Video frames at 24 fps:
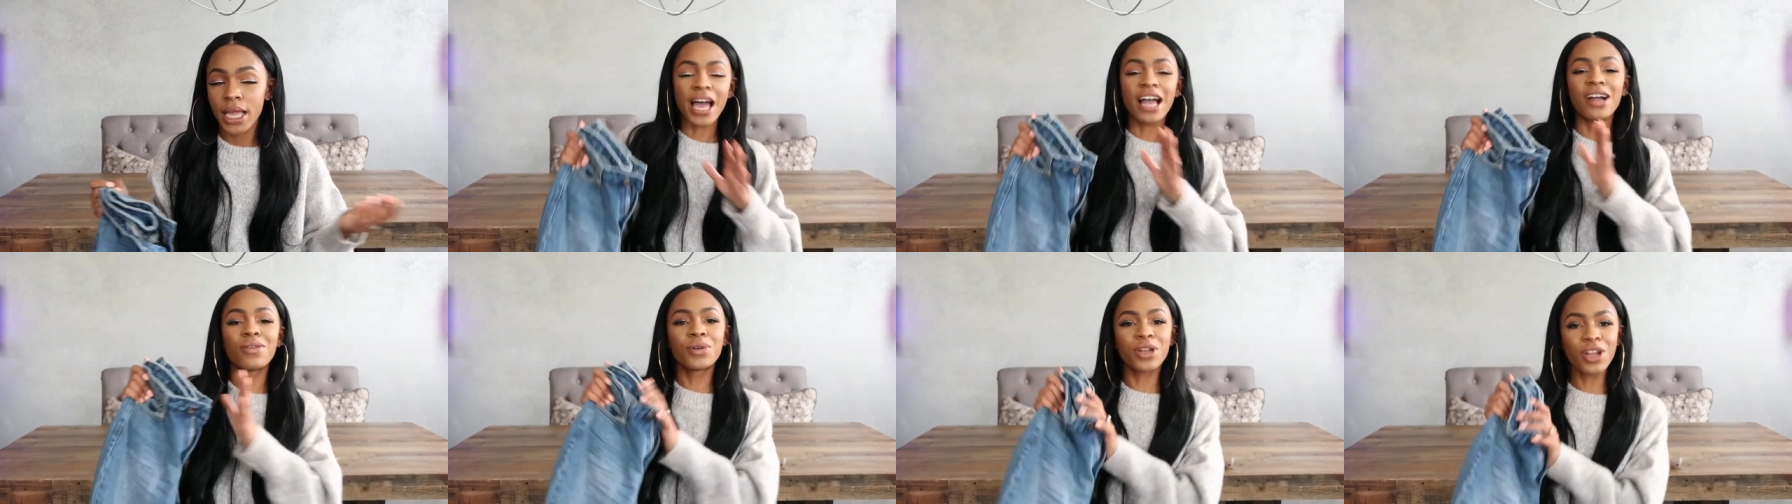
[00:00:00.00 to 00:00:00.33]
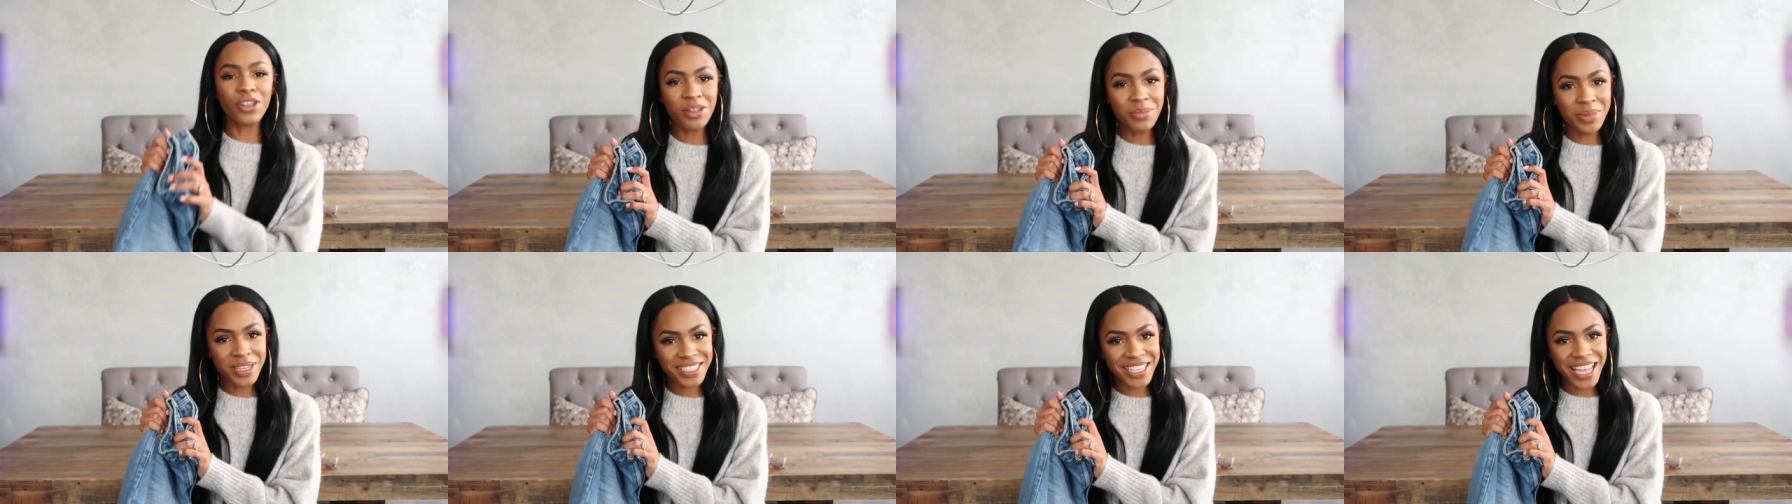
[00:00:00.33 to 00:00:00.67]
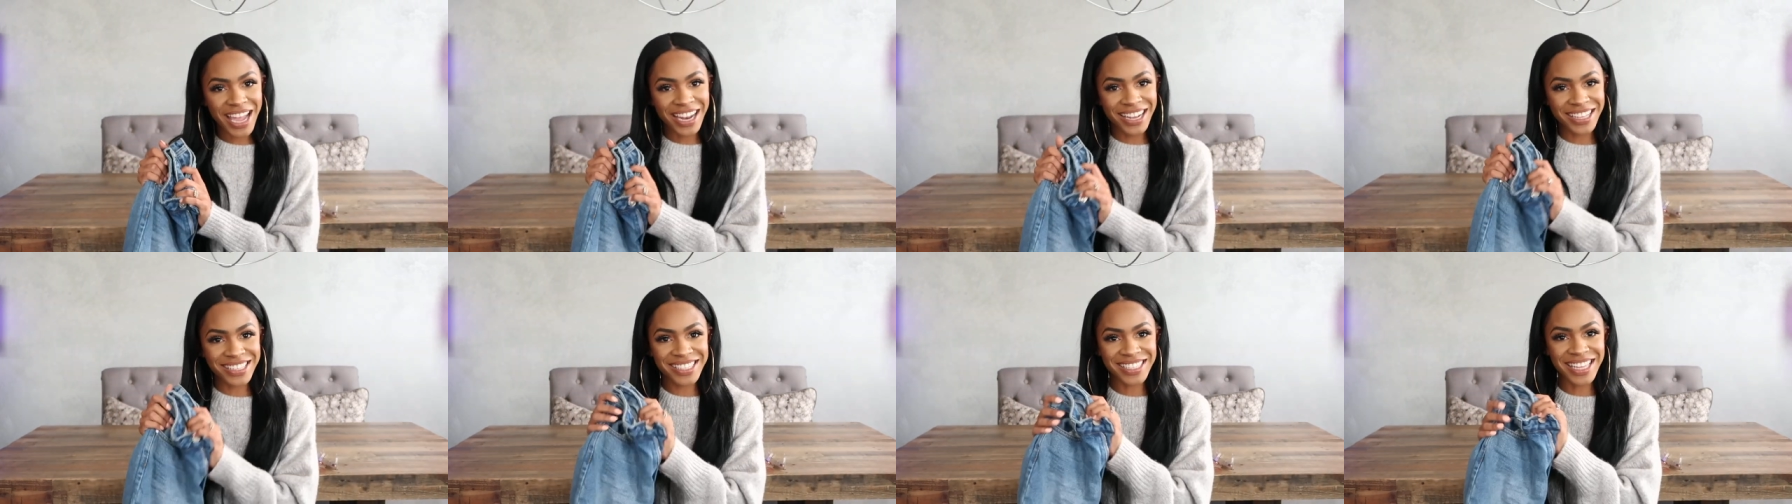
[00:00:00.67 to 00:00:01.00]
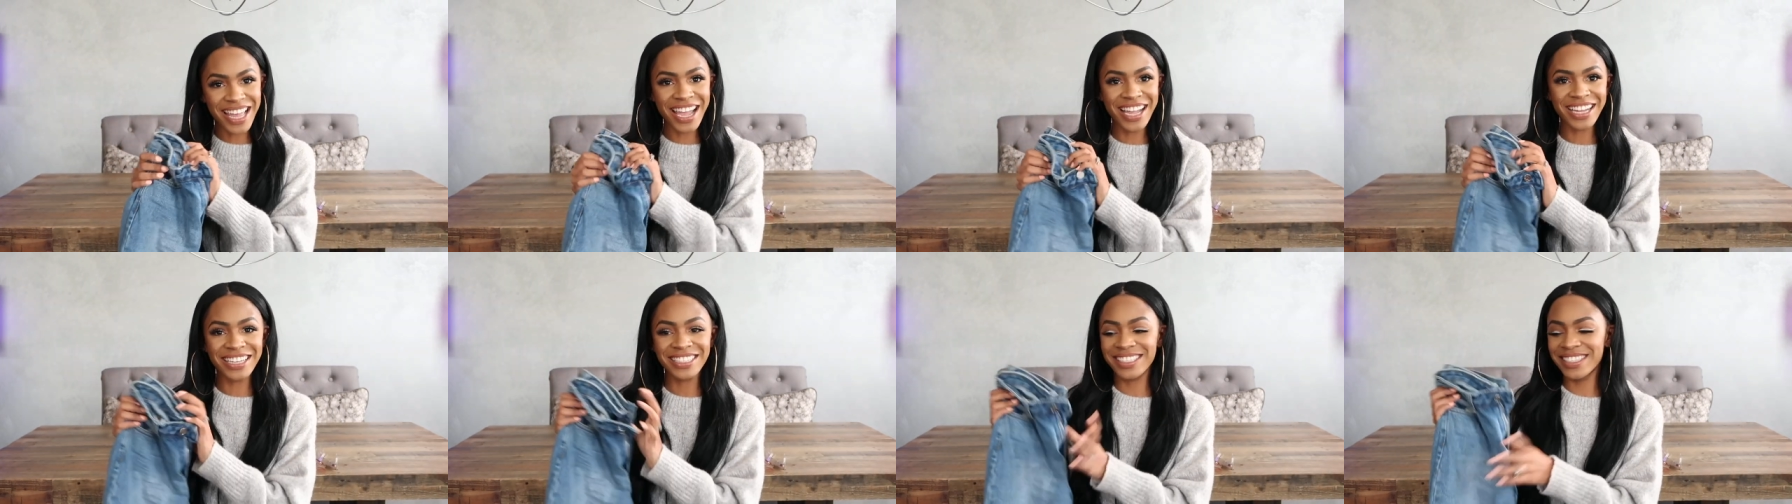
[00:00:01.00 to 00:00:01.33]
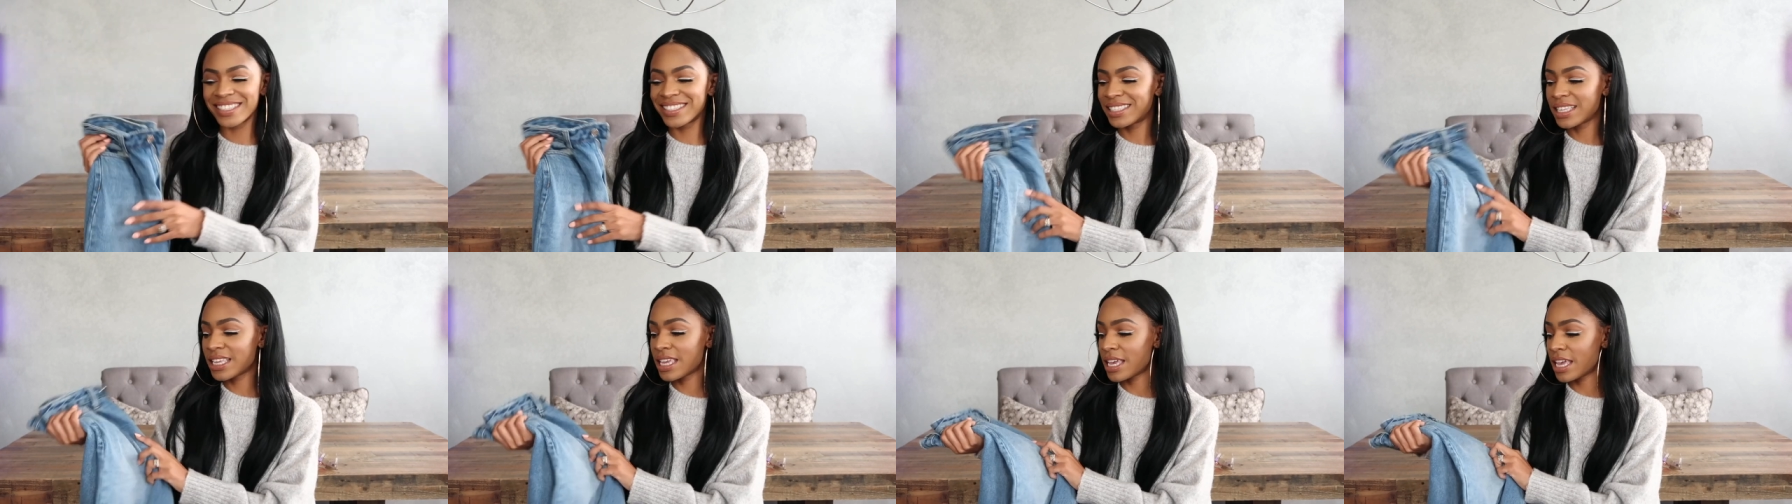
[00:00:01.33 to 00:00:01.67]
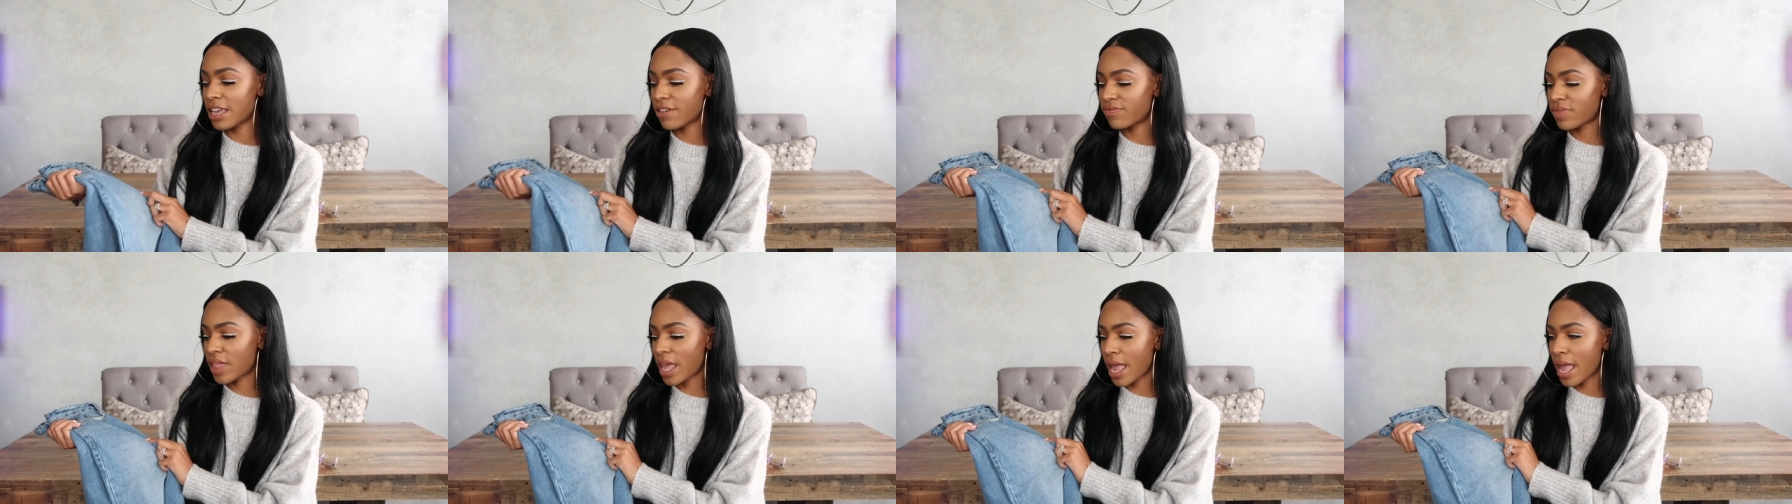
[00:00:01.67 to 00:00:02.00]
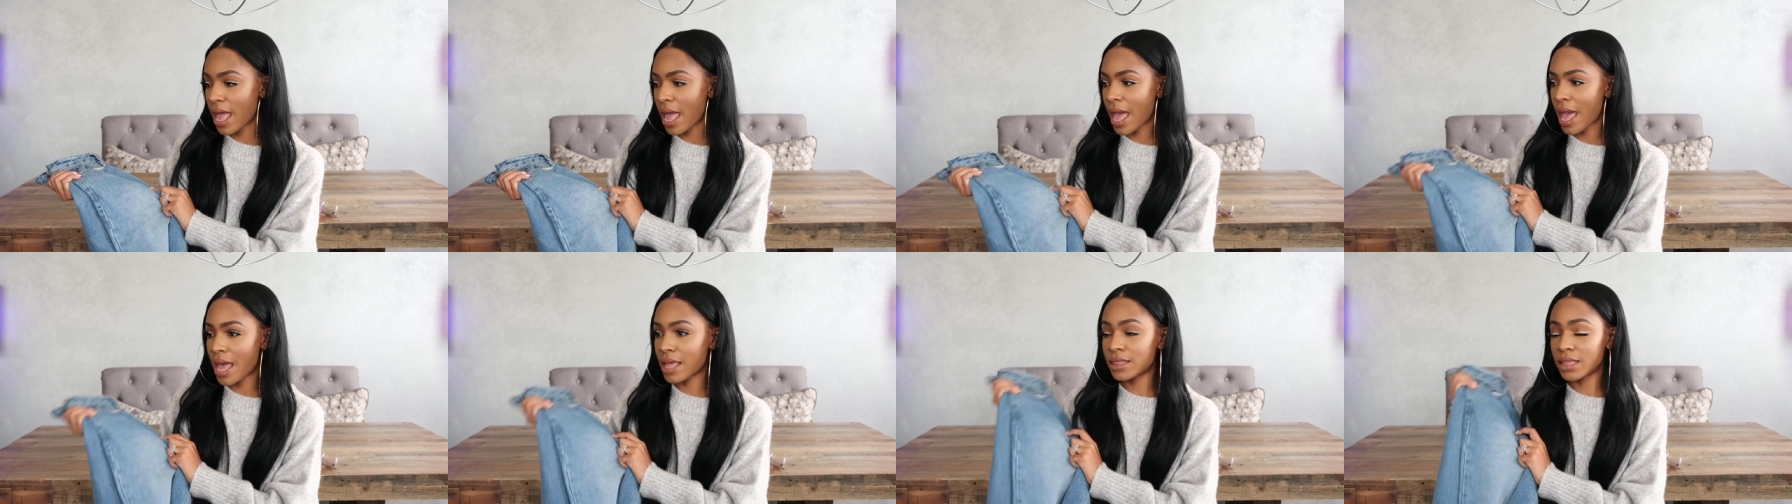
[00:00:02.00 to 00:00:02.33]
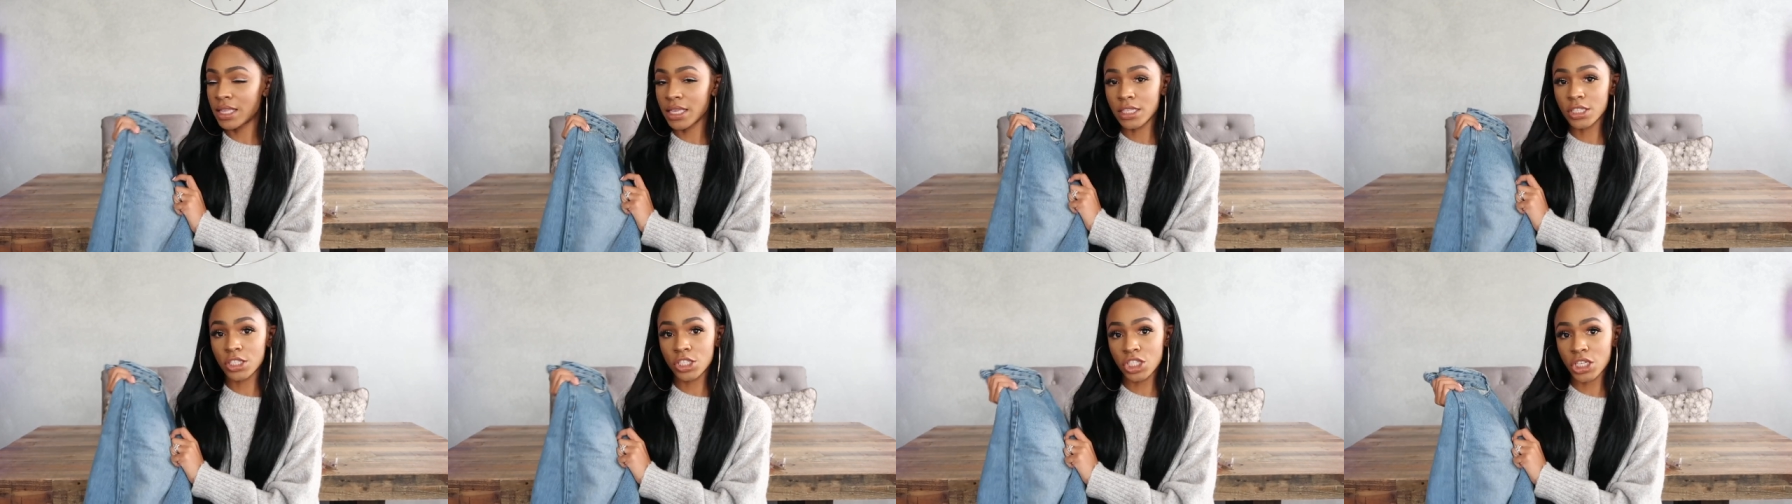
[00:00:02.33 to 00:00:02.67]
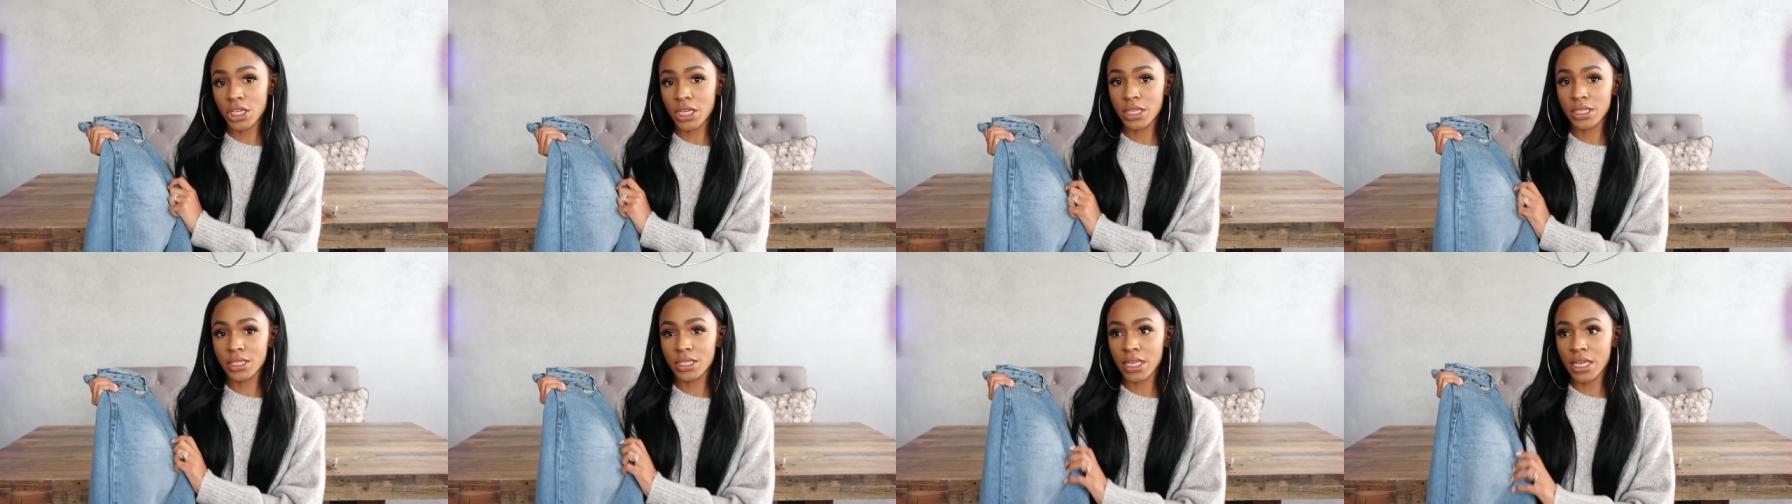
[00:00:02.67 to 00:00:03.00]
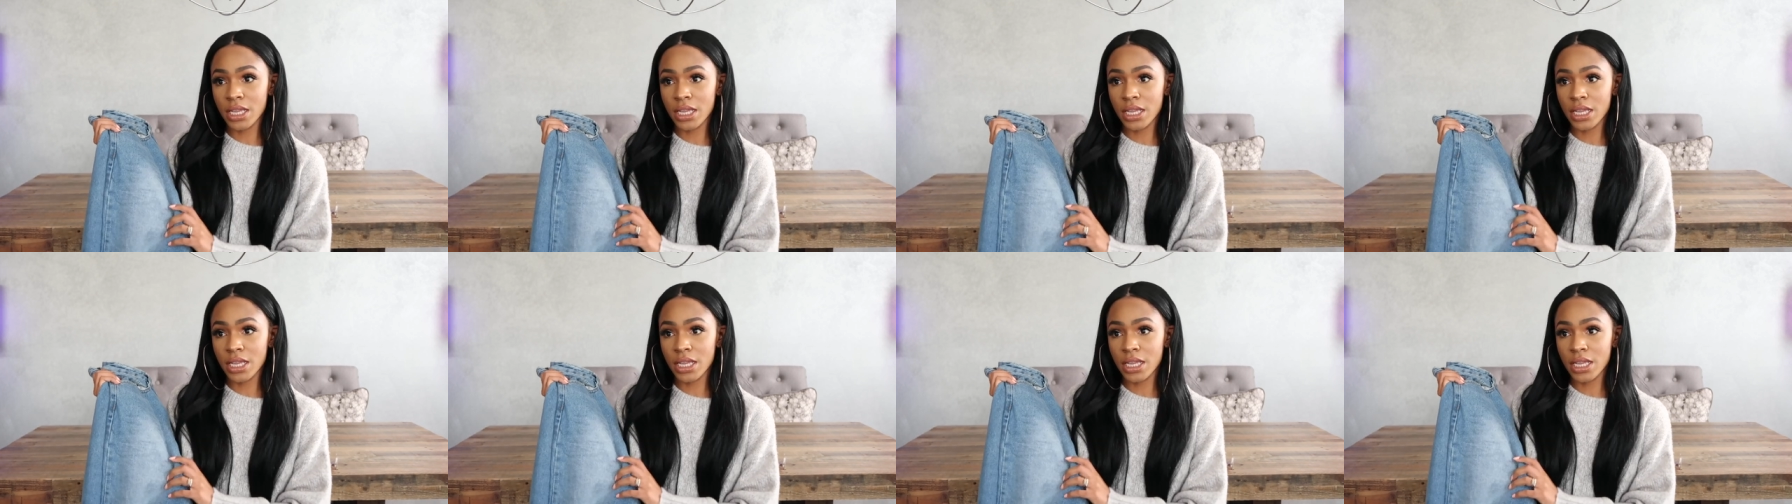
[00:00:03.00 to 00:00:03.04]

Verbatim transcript: I went on the Missguided site to see if they had these jeans